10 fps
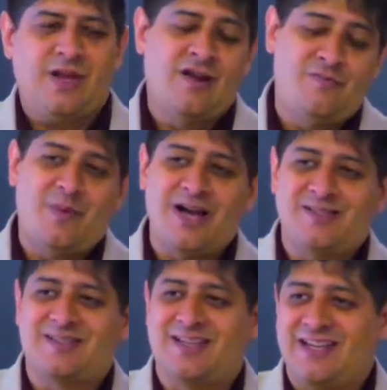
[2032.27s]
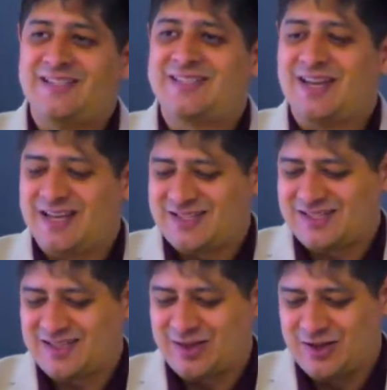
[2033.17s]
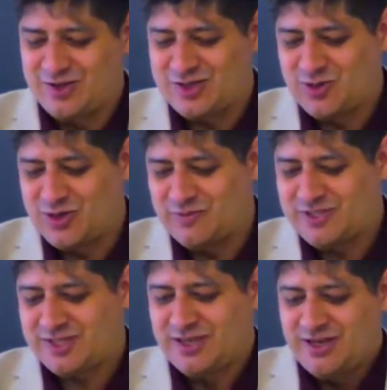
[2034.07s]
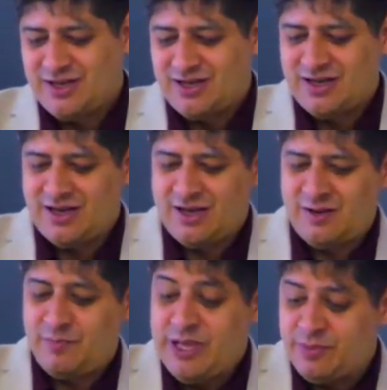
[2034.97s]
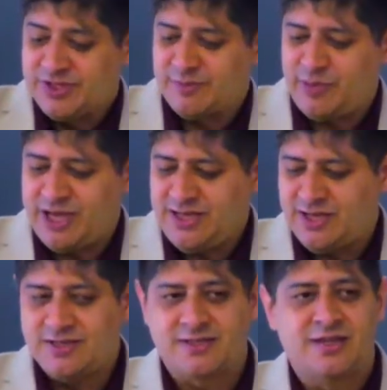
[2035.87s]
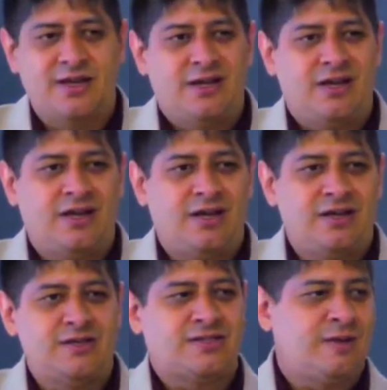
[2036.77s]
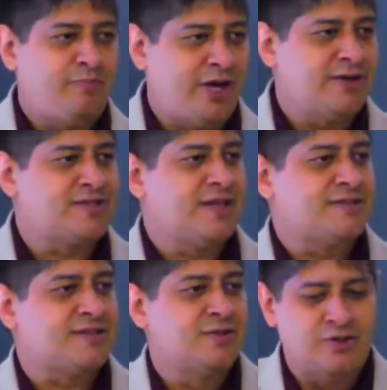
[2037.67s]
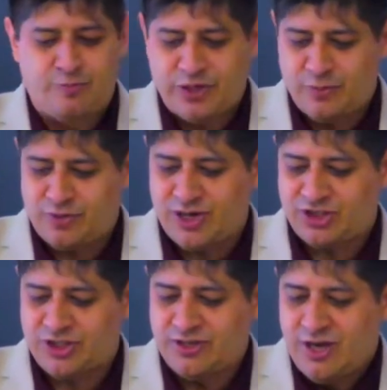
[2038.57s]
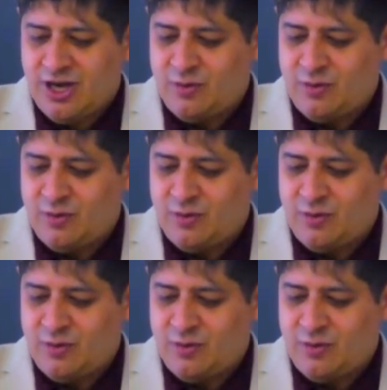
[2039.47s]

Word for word: of mice, insects, thunderstorms, uh, people's opinions, uh, some punks at school, peer pressure.